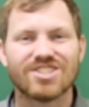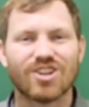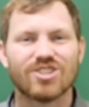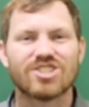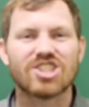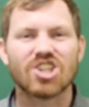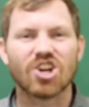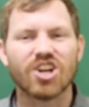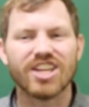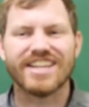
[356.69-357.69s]
turns
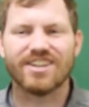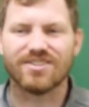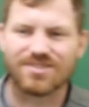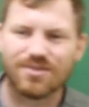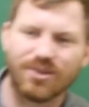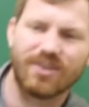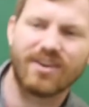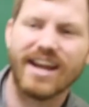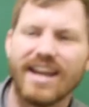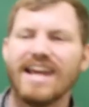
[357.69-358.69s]
30 years old, all
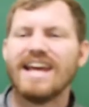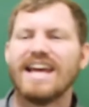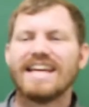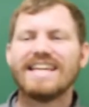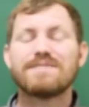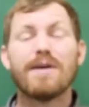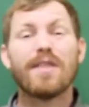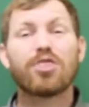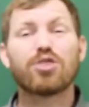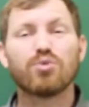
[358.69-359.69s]
right? He
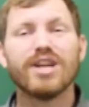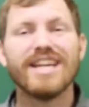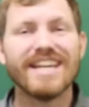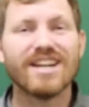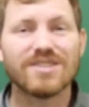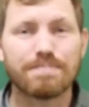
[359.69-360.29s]
spent 3 years